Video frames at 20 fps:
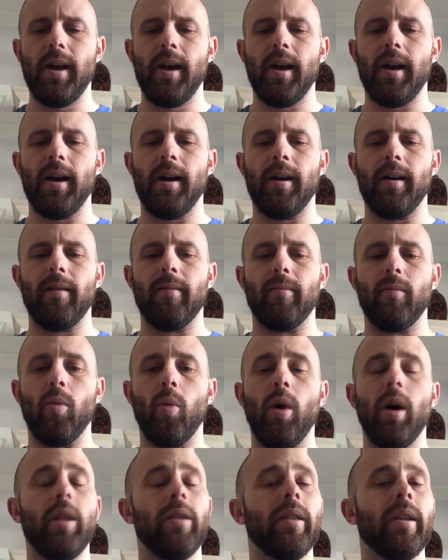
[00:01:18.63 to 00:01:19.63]

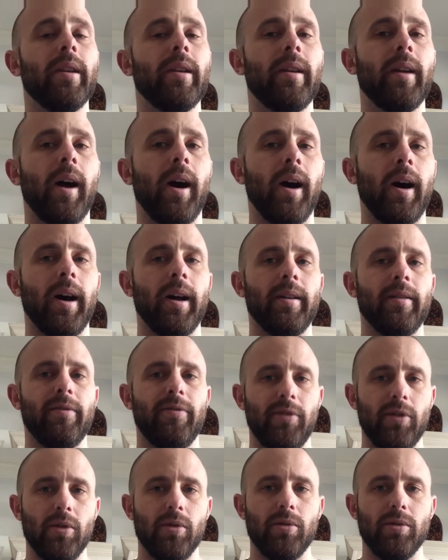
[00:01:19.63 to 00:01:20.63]
what the
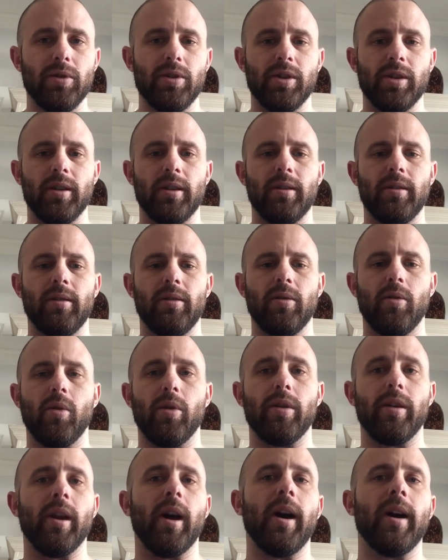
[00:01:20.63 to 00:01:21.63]
non-fusion
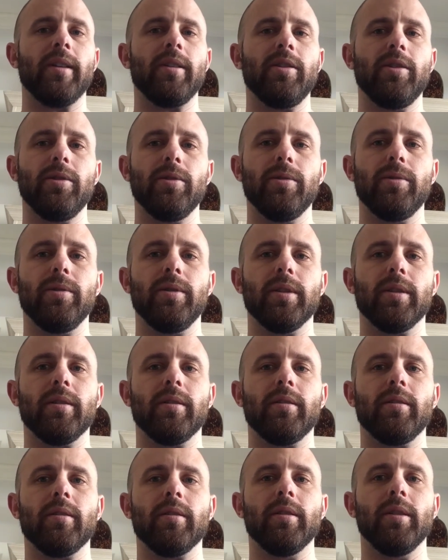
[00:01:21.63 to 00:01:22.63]
or
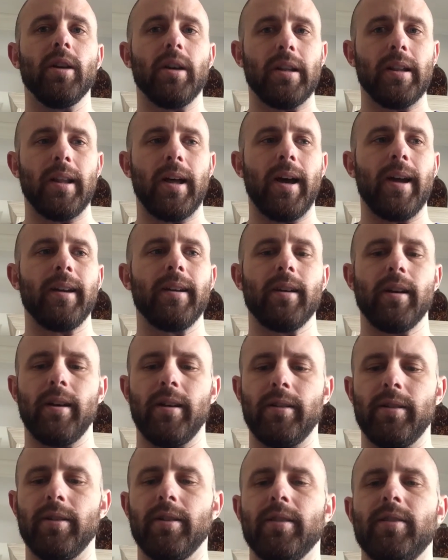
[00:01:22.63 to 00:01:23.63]
non-union look like
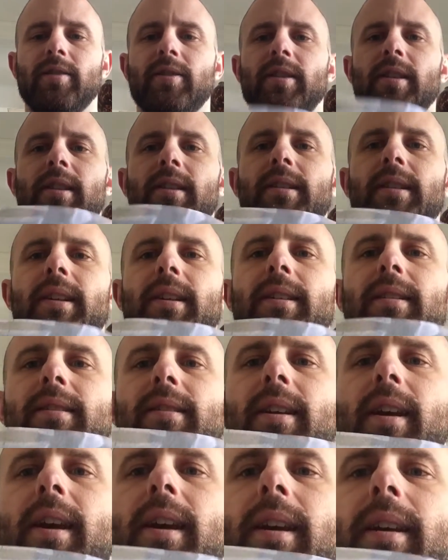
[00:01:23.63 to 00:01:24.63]
under CT
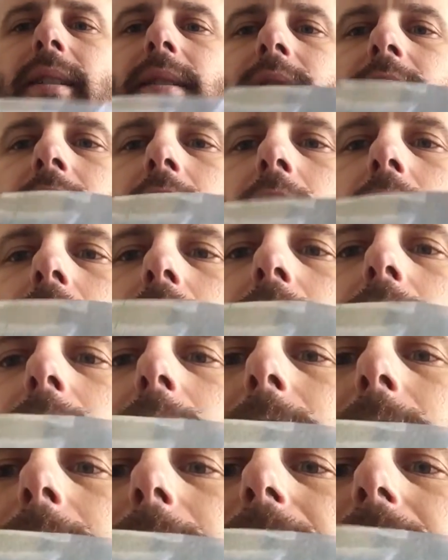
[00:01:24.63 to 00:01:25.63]
scan. So,
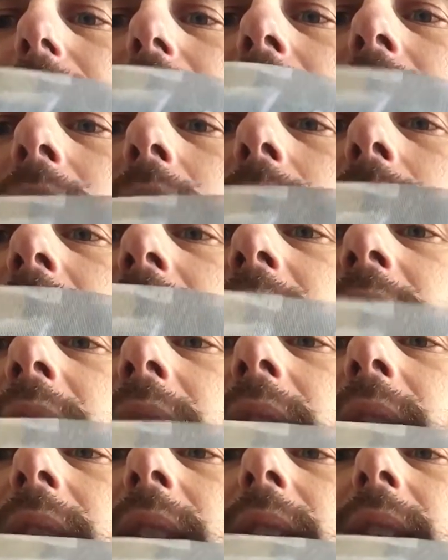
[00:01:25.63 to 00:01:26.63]
if you can
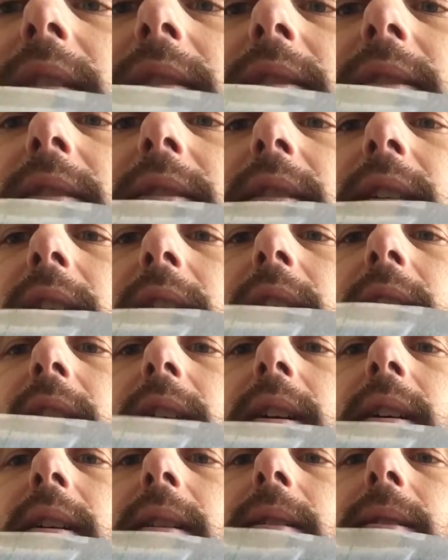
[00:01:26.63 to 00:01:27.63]
see this,
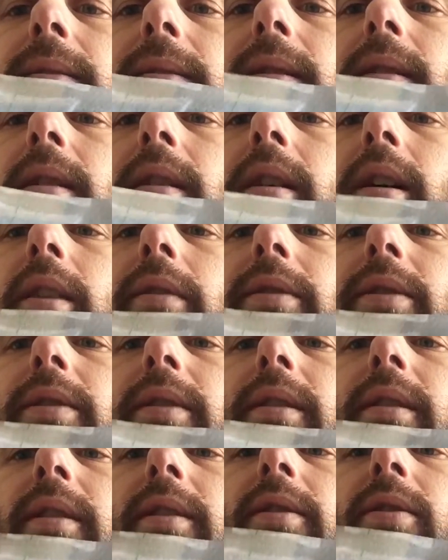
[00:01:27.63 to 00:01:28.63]

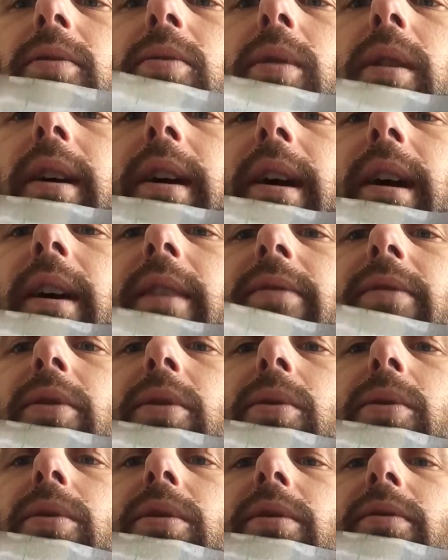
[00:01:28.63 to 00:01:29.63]
obviously this is what I had
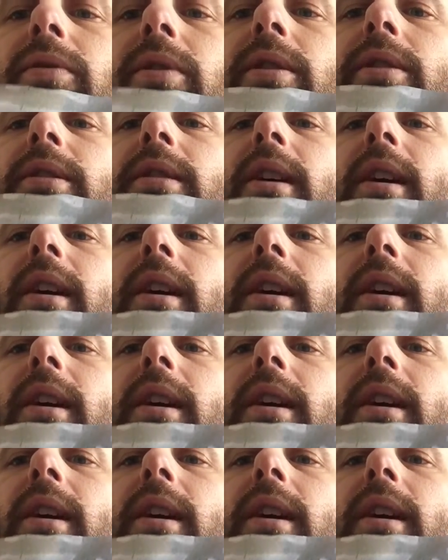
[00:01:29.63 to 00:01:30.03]
fused the first